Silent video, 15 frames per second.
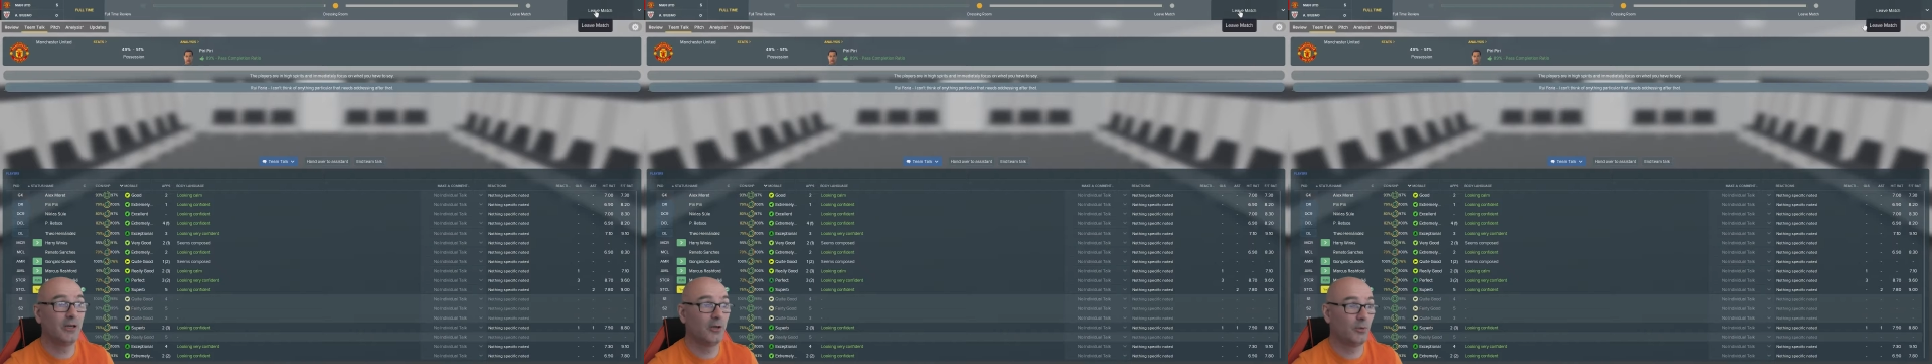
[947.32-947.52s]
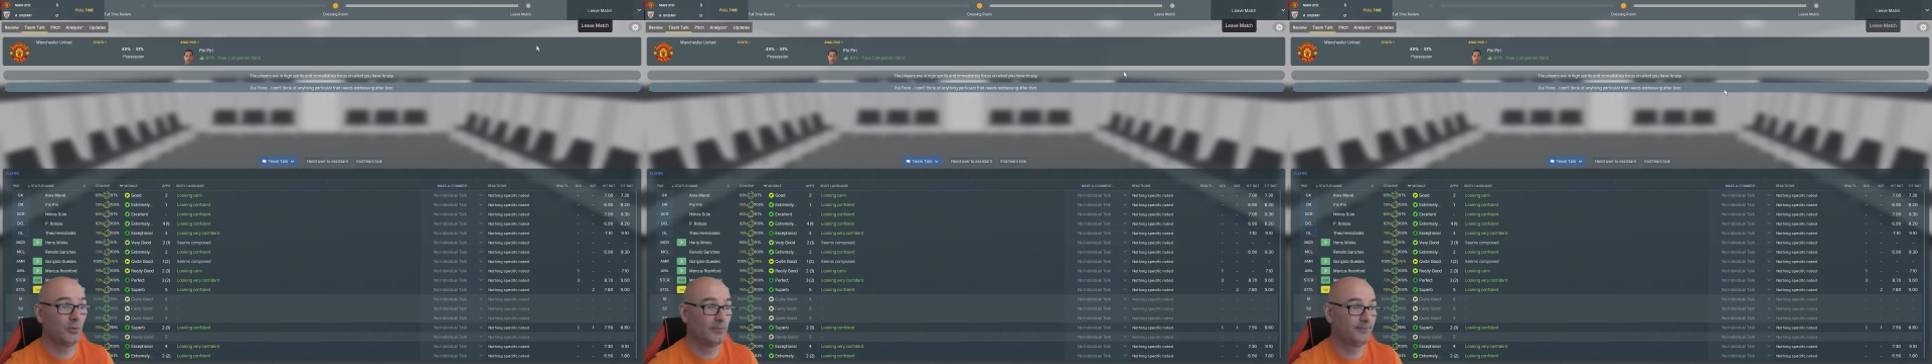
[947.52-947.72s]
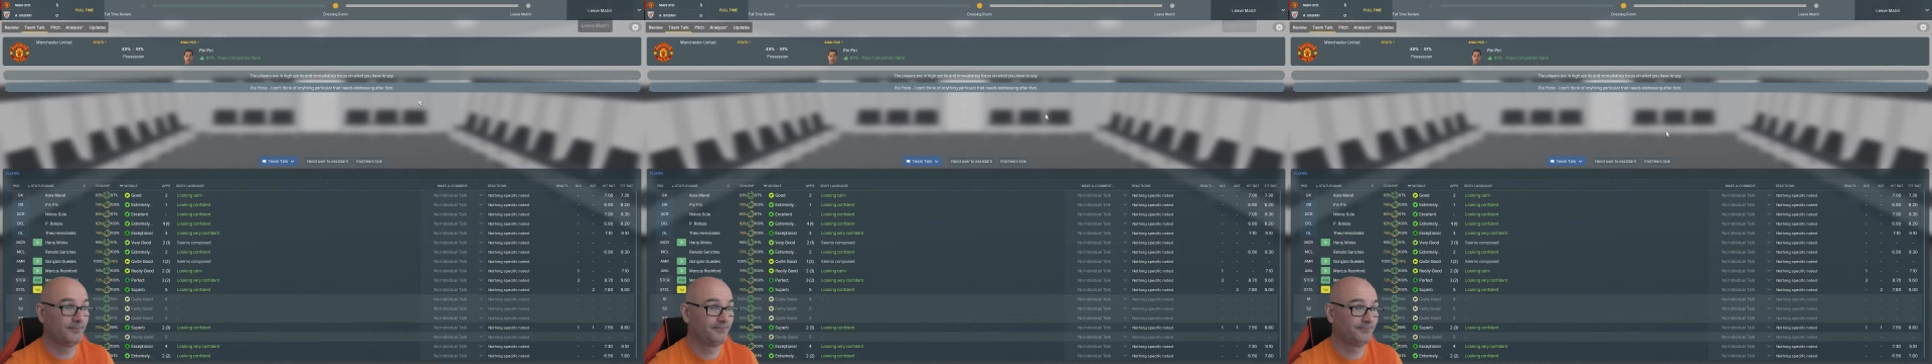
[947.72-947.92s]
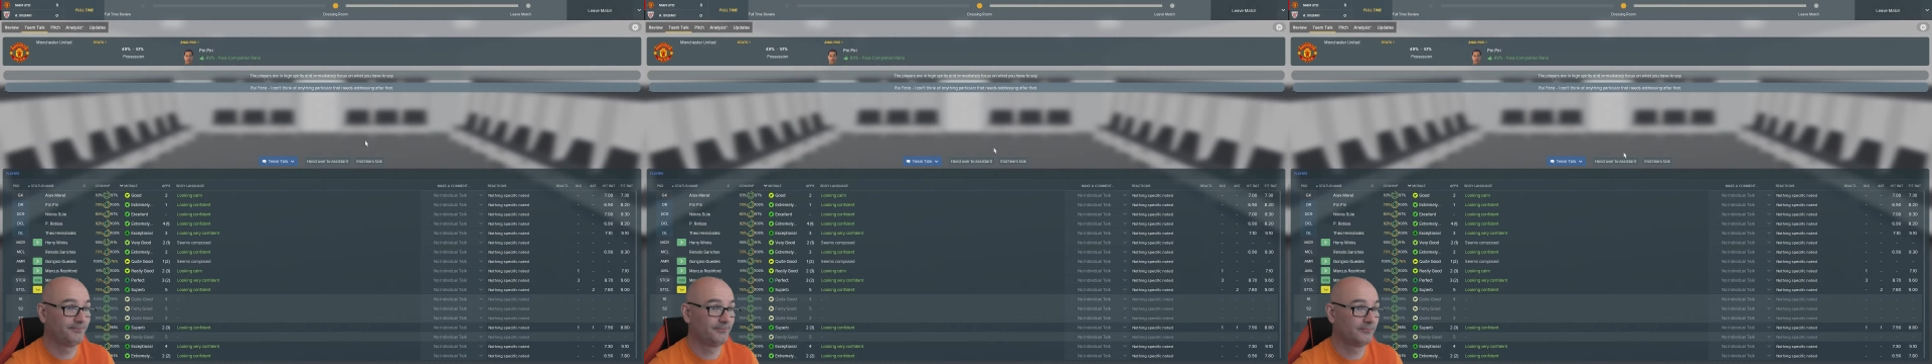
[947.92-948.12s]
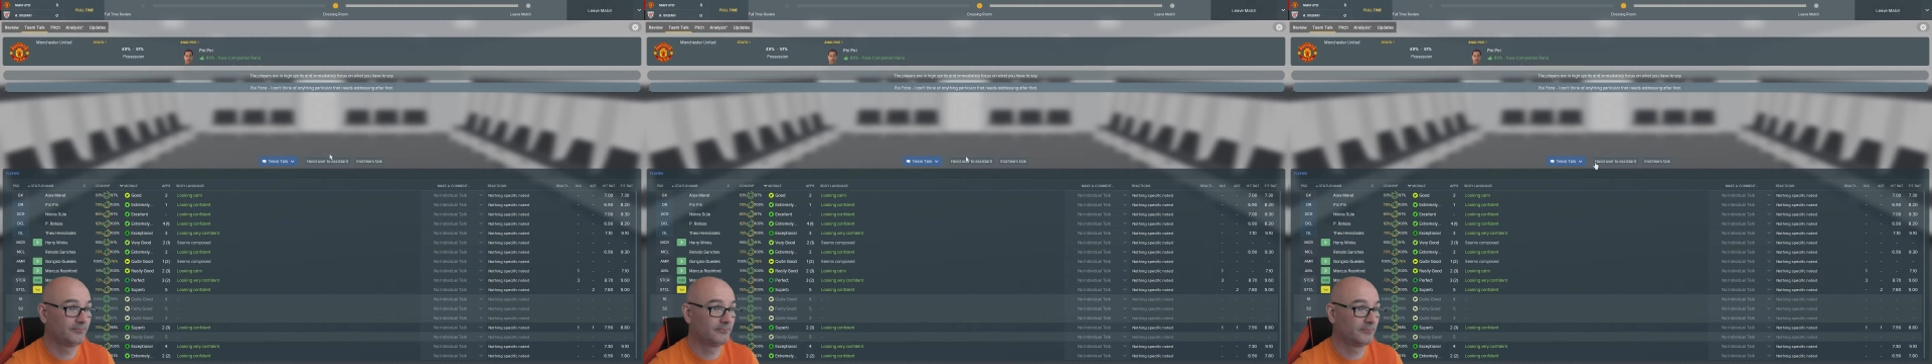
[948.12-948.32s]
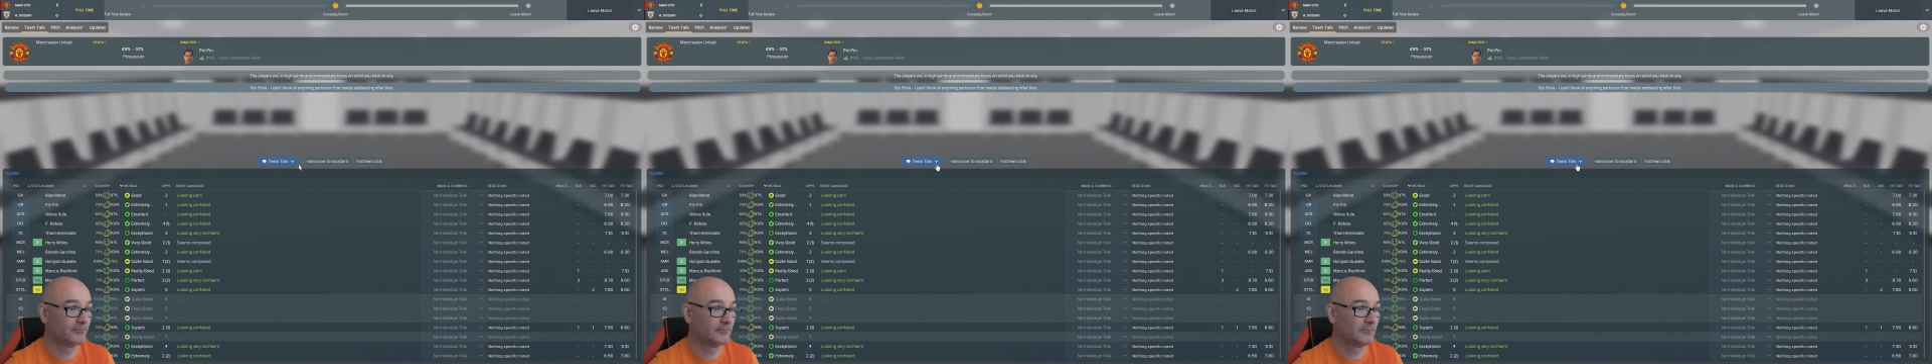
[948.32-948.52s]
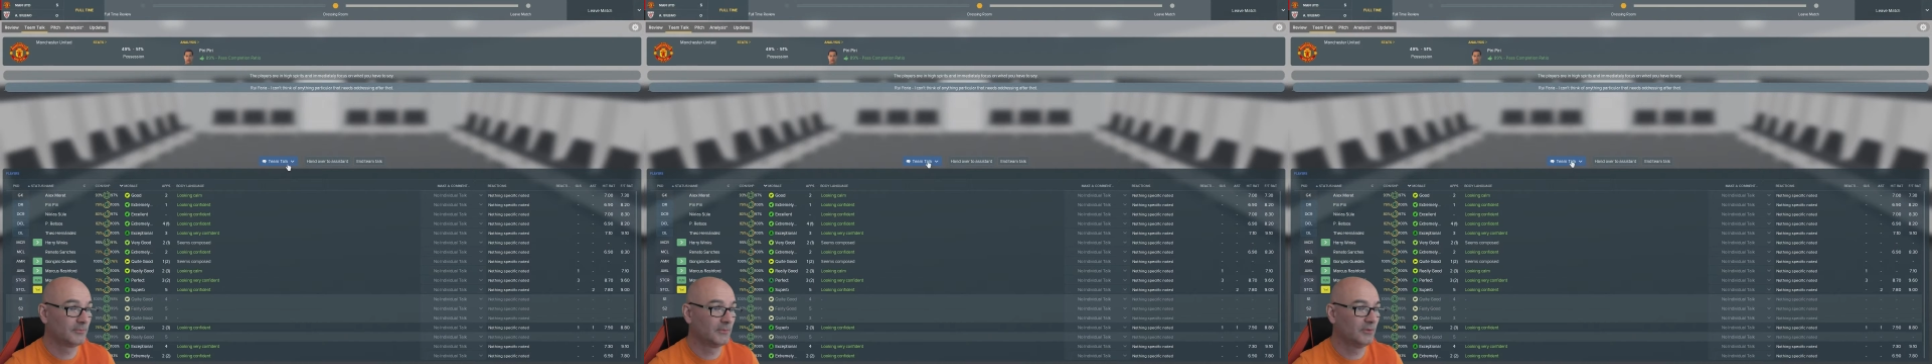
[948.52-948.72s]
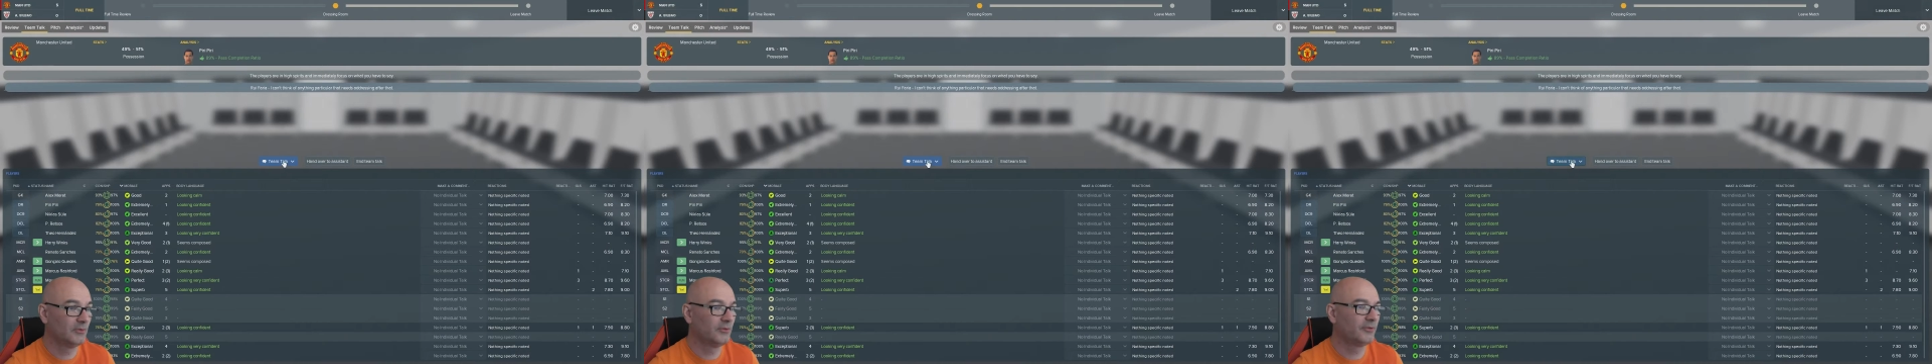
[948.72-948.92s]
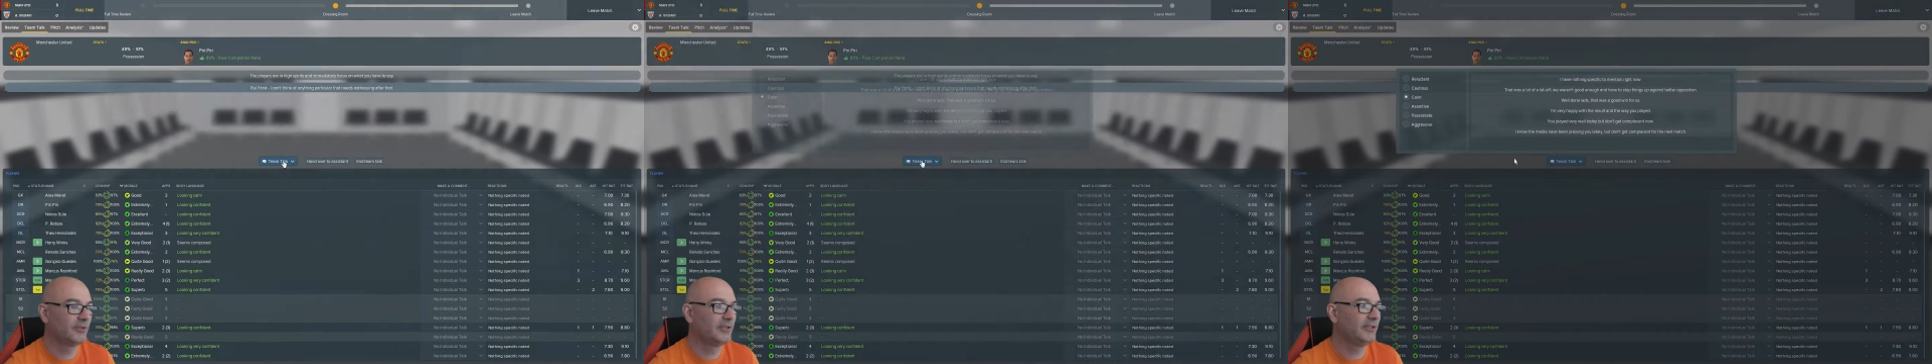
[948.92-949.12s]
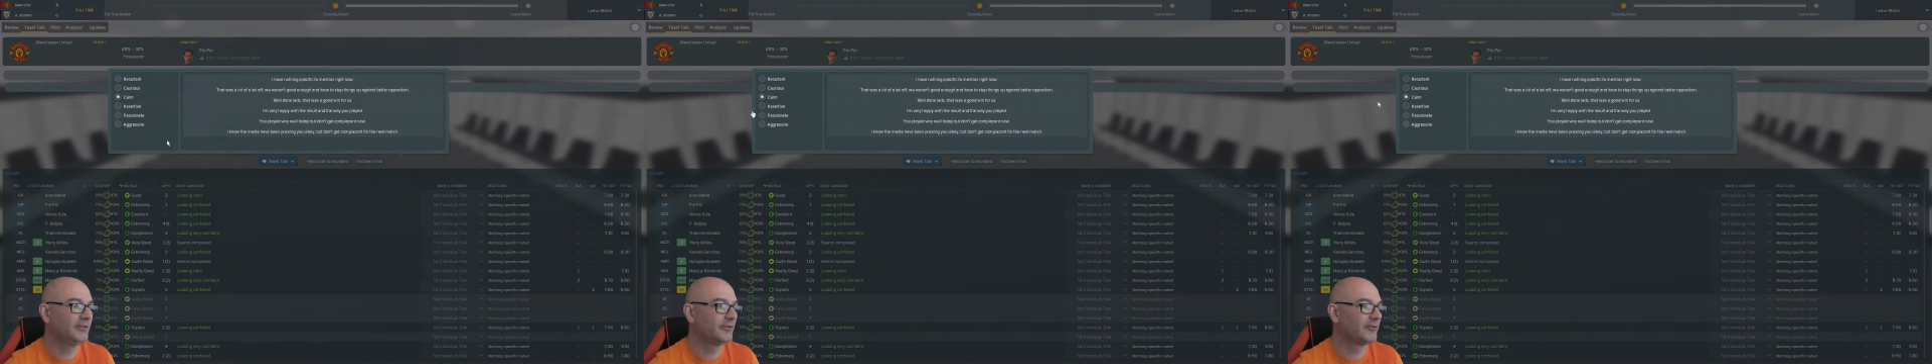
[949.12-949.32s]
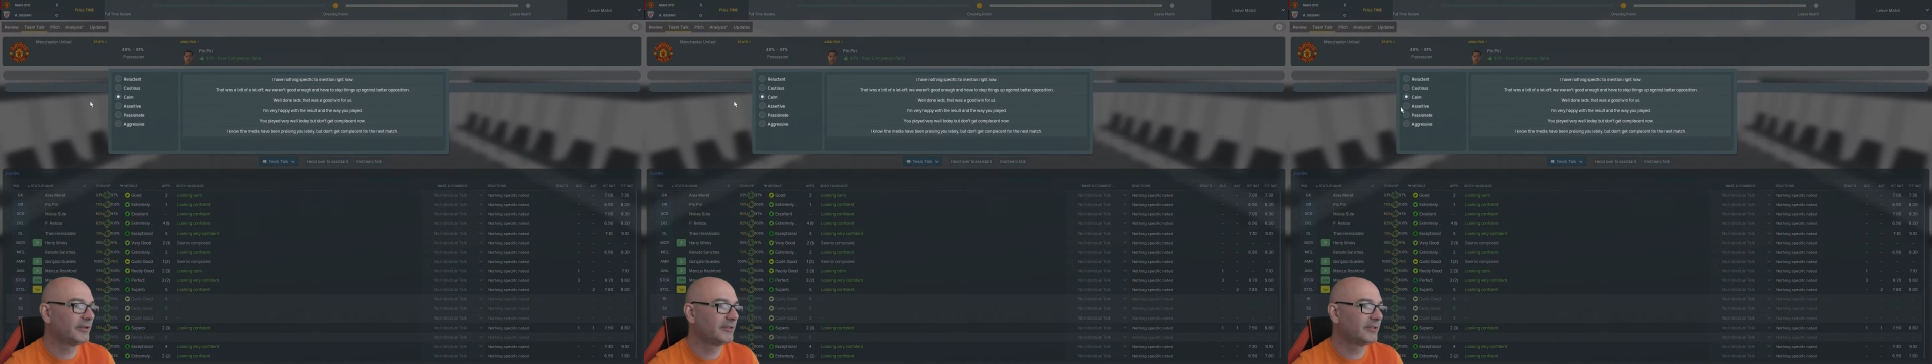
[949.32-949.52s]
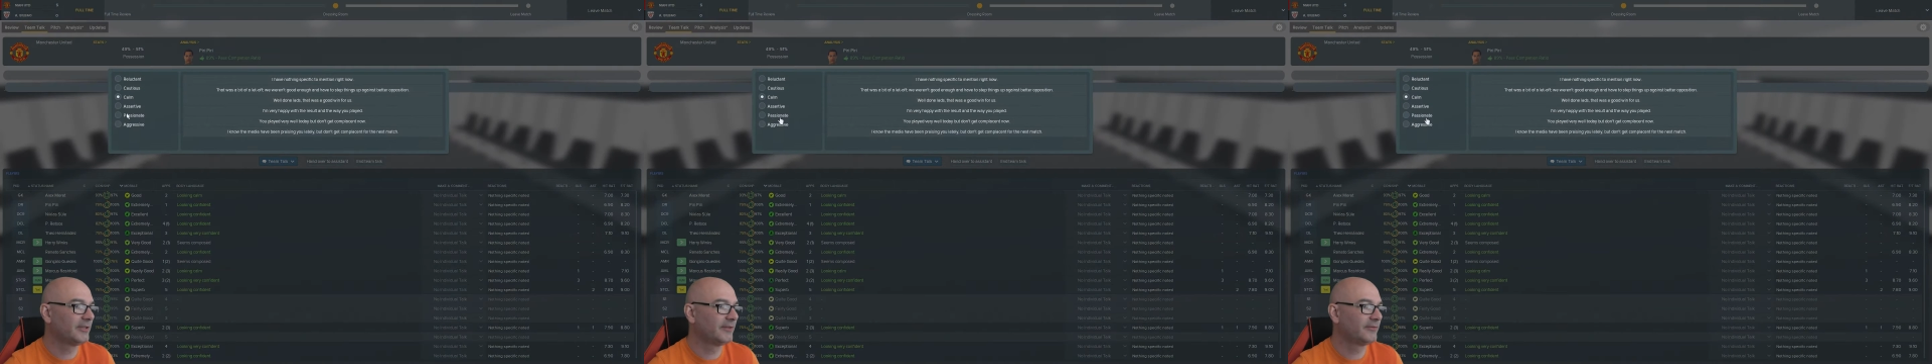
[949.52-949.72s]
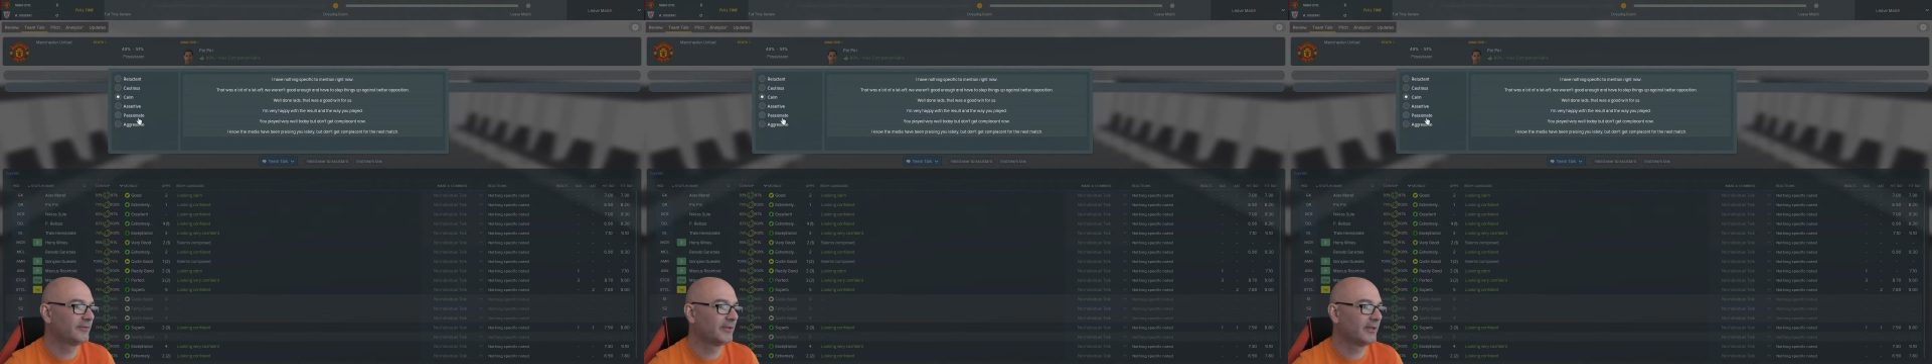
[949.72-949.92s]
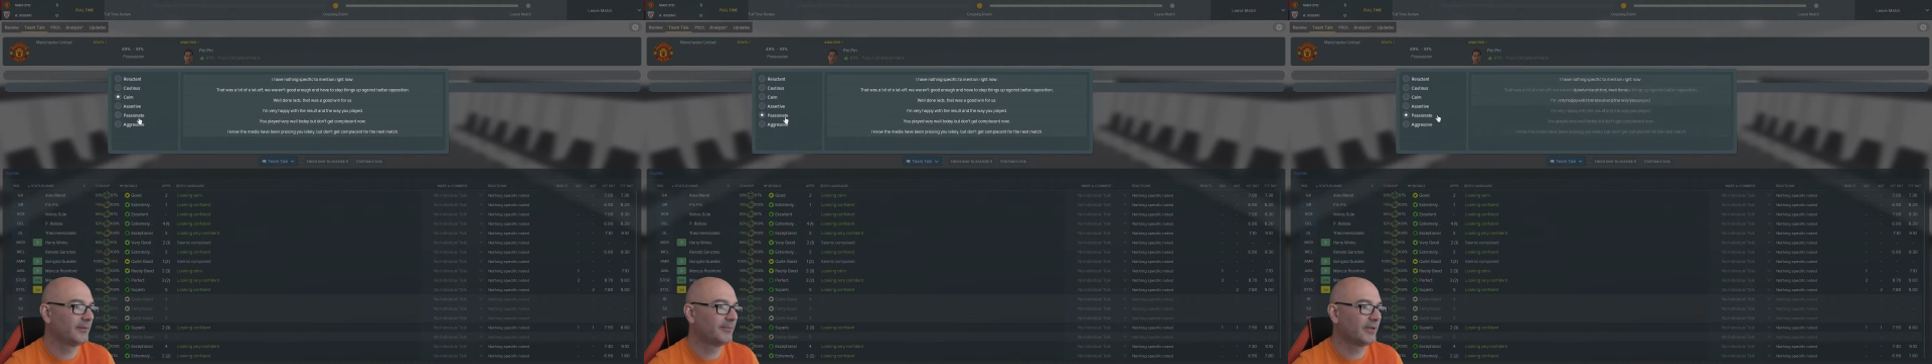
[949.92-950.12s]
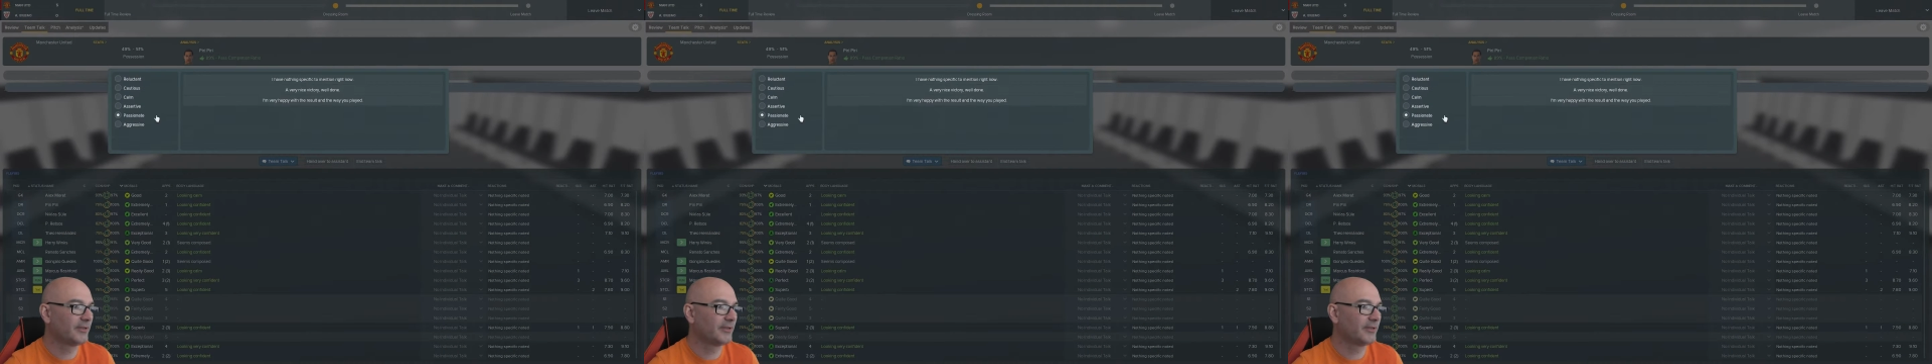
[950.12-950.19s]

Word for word: know. Nothing needs addressing after that.